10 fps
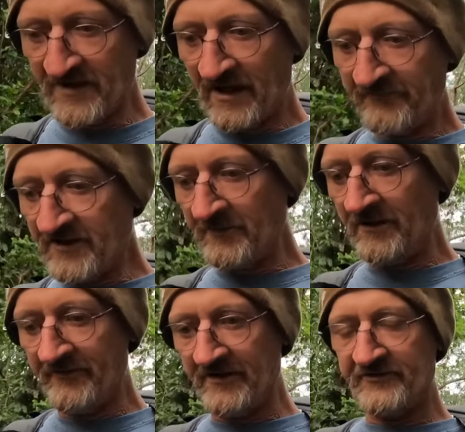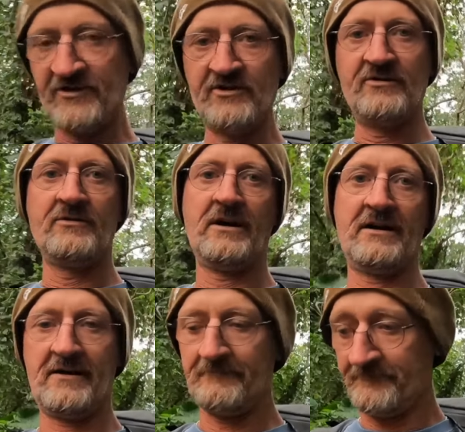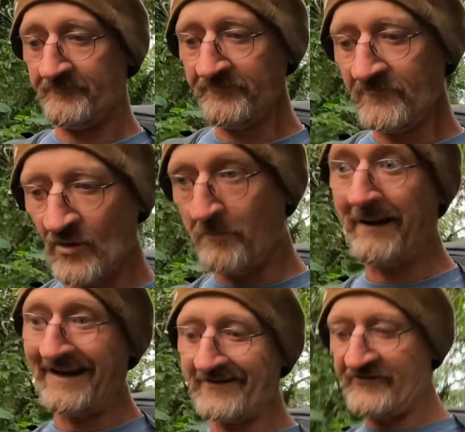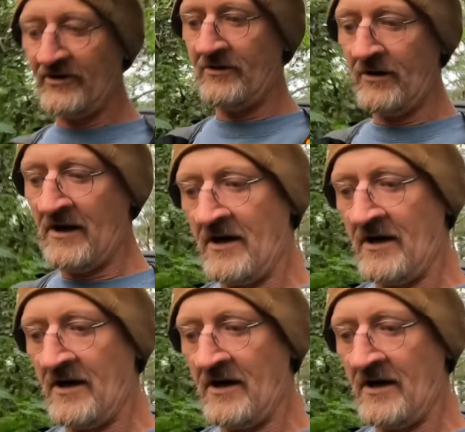I've come over to, or back to